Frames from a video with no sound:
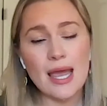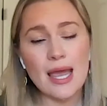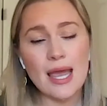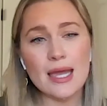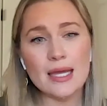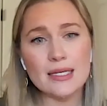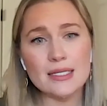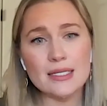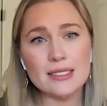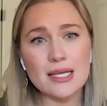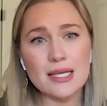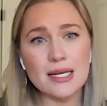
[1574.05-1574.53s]

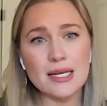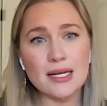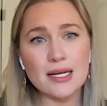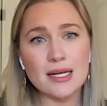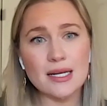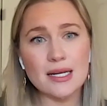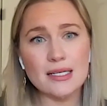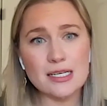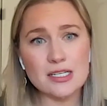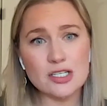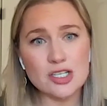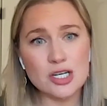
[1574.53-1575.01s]
And then in
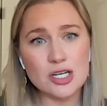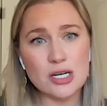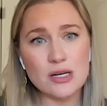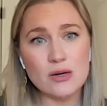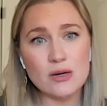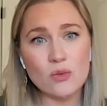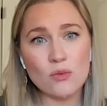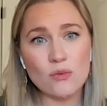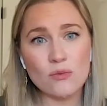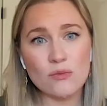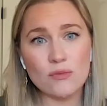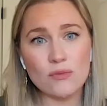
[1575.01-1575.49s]

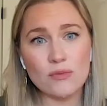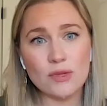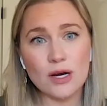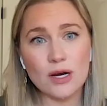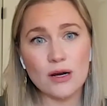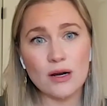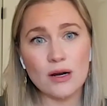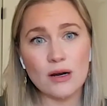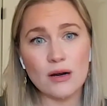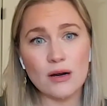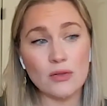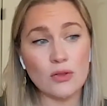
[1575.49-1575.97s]
addition,
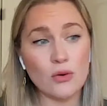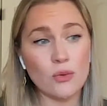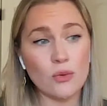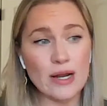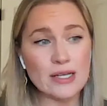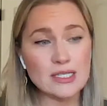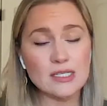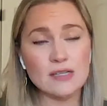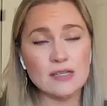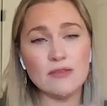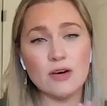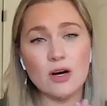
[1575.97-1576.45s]
the
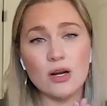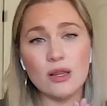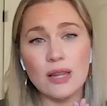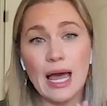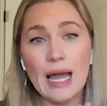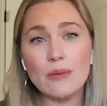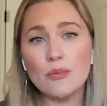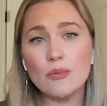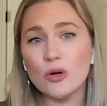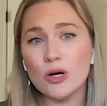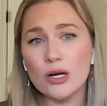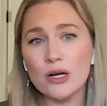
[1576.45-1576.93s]
rest of our
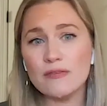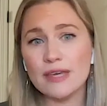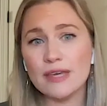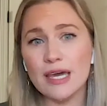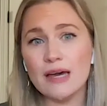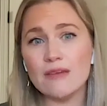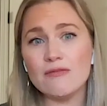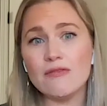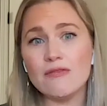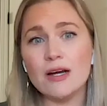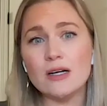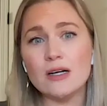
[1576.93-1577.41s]
library of
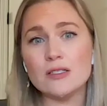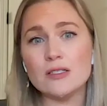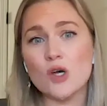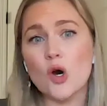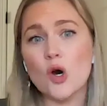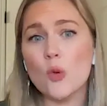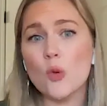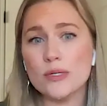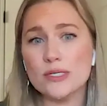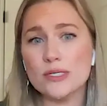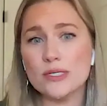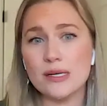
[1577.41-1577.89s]
campfires
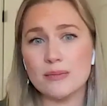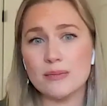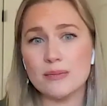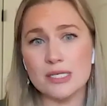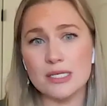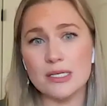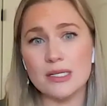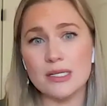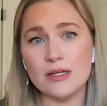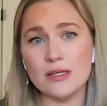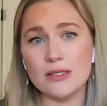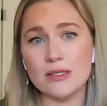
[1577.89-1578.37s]
opens up
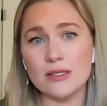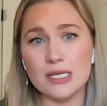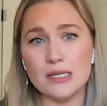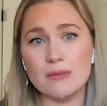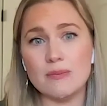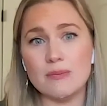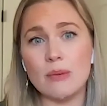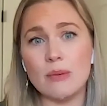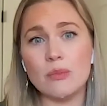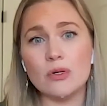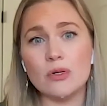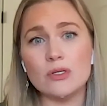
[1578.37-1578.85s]
to their
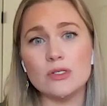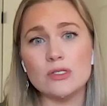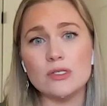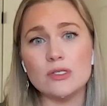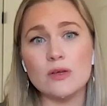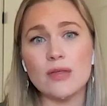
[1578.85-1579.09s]
team members.